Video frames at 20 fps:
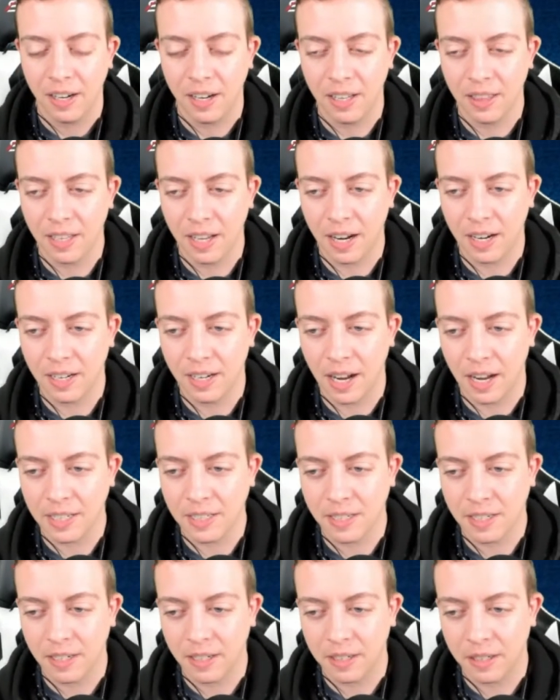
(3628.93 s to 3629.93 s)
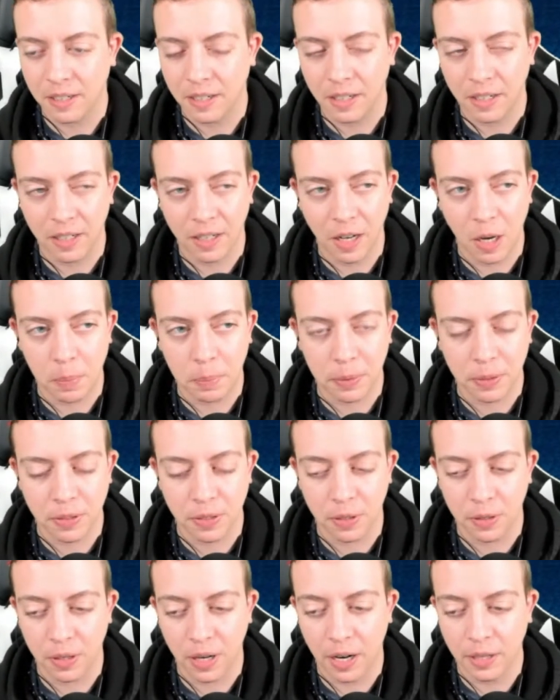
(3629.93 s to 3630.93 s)
in that next
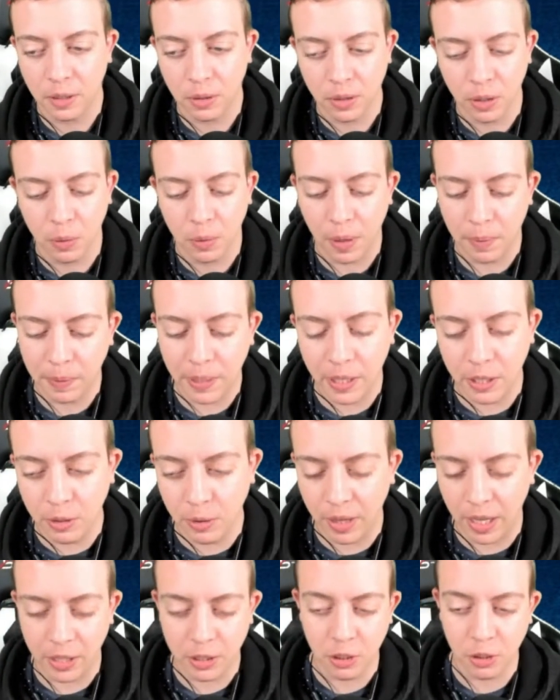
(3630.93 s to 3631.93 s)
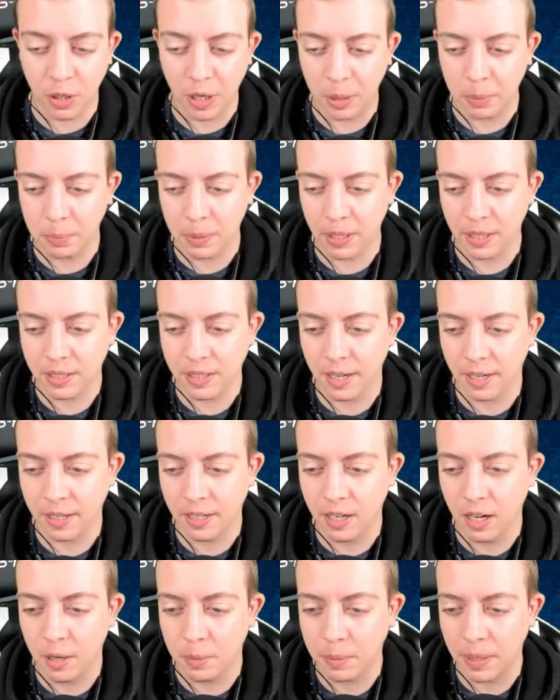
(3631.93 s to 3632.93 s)
episode. I don't know when I'm going to do that stream, but it's going
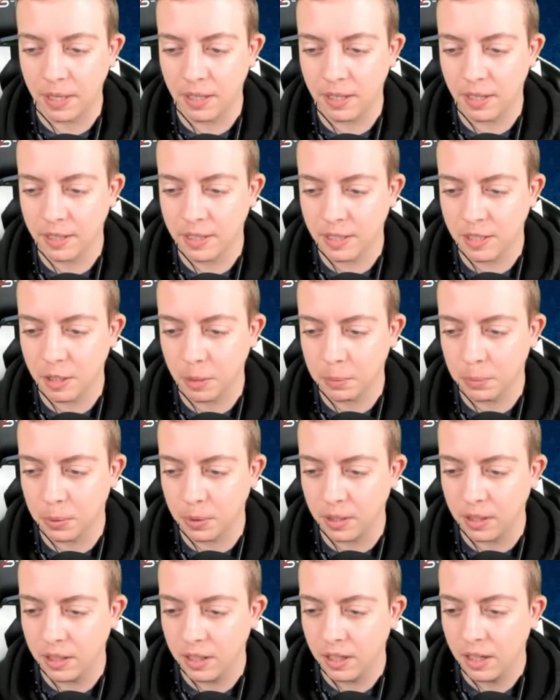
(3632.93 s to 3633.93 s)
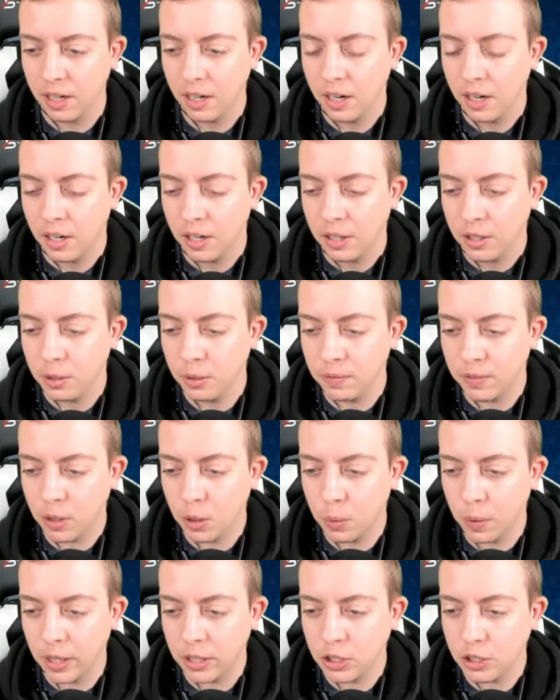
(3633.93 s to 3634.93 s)
to come at, at some point. You have a
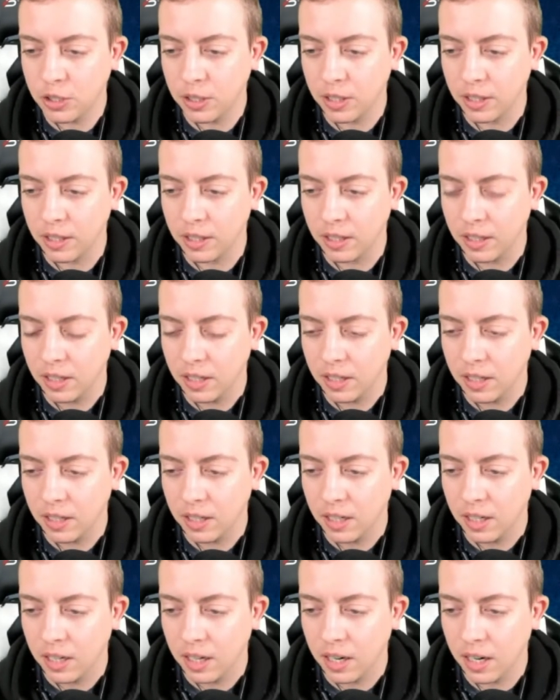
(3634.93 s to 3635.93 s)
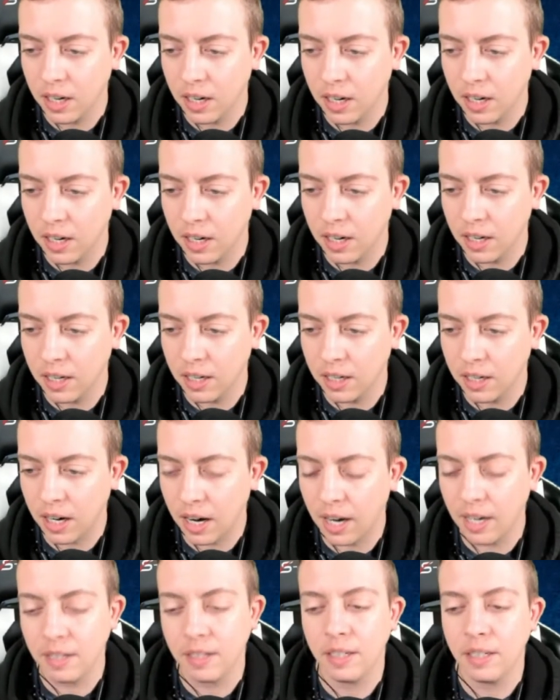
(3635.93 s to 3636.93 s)
question. Uh
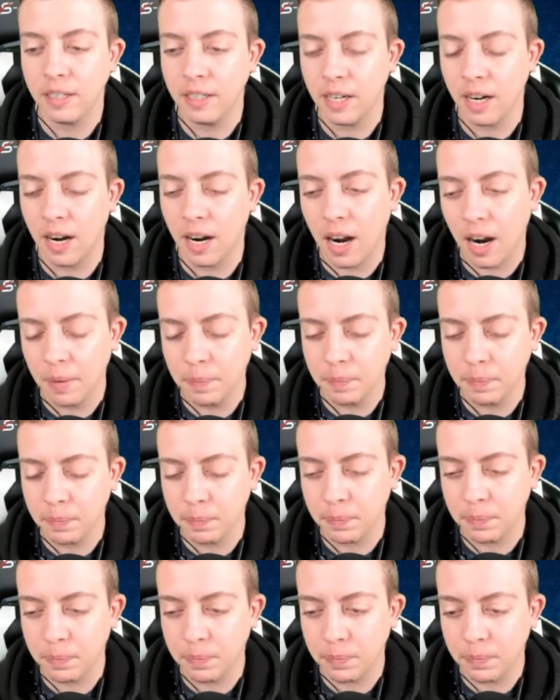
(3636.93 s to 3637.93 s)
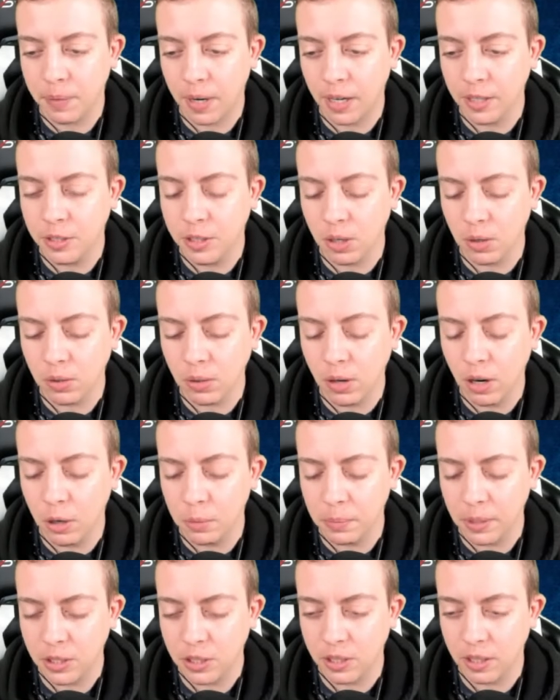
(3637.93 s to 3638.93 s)
I yeah, I'm I don't know
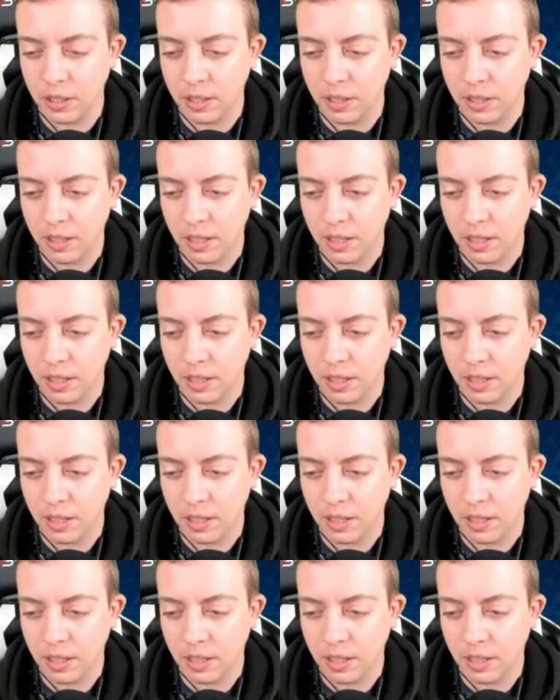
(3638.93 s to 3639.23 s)
how much